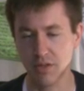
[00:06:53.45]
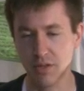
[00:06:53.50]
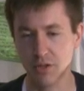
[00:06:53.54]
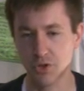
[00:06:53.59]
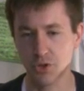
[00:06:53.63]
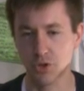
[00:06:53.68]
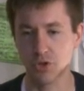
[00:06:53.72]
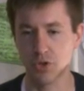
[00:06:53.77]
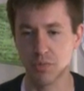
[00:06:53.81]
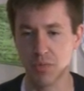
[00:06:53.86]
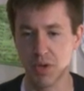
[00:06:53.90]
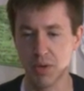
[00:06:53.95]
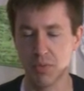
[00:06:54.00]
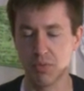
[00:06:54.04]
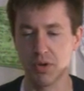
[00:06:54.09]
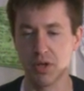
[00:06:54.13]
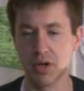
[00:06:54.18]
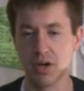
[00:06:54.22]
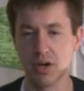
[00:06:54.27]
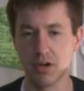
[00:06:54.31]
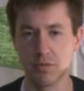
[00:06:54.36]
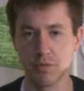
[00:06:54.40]
that you're going to be
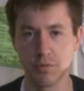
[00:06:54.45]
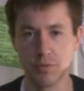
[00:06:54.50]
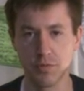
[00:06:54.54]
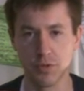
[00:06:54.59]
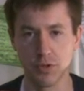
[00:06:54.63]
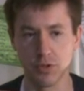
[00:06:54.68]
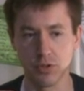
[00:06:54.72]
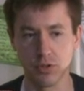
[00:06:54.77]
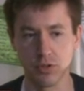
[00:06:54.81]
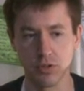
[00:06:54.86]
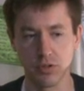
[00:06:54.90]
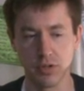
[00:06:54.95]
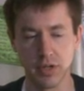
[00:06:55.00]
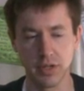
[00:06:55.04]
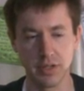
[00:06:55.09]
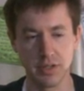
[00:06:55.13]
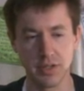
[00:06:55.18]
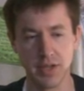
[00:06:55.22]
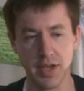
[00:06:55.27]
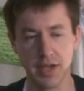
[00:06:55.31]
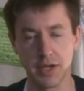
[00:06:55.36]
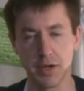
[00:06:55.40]
able to unfurl
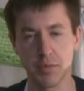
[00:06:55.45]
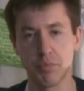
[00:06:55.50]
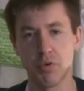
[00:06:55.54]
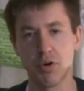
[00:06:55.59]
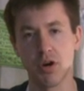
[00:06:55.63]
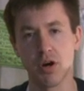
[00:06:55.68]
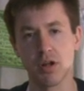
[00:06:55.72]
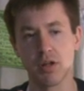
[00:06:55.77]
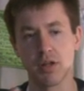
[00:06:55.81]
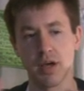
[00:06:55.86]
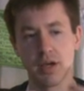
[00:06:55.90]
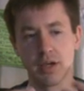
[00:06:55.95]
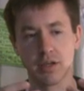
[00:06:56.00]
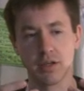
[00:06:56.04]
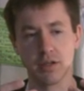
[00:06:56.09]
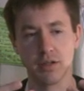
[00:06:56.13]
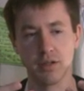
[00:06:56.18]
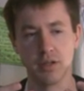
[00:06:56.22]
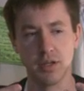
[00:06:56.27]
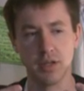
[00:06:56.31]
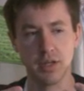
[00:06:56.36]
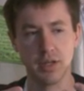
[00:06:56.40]
and take apart like
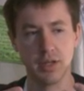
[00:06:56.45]
a